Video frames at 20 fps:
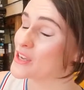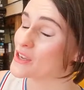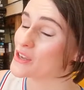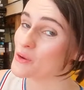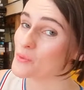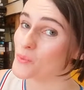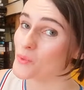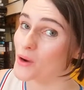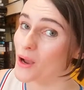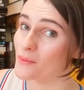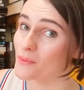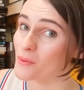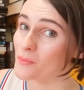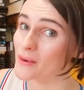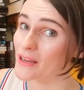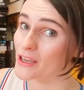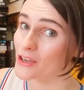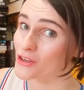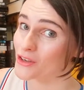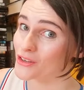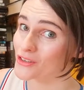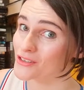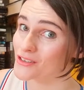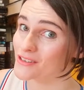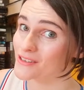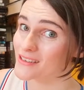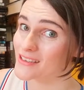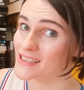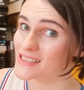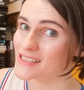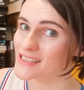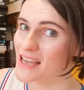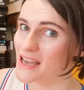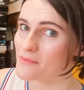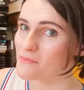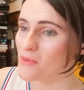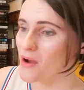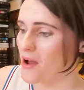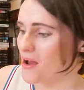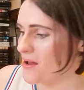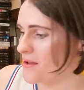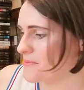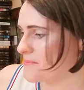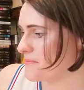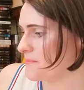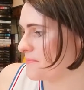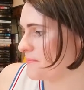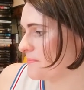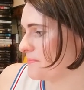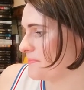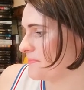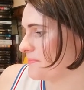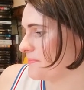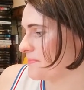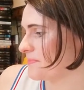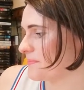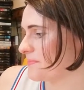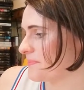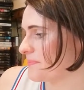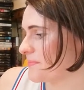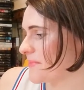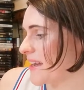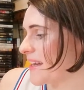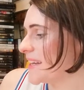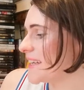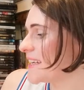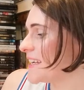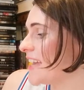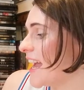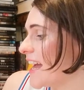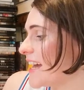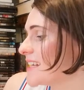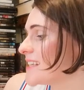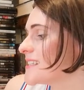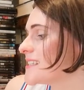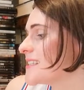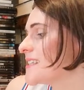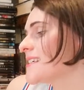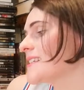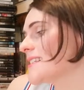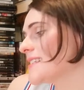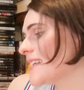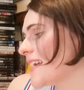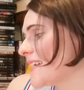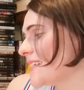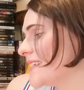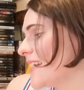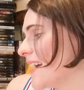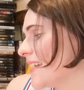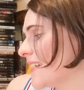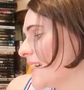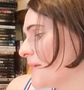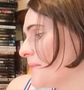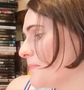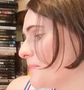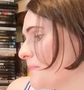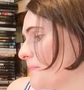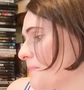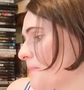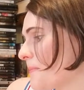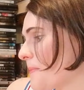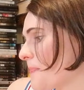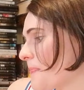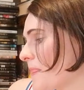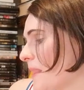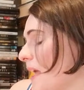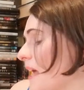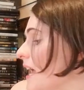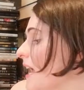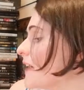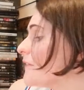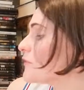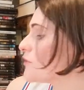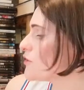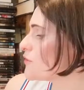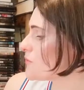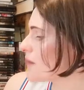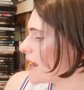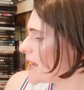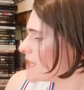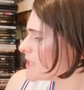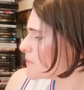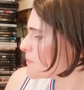You probably could, said Ma. Yes, said Nana. If Grace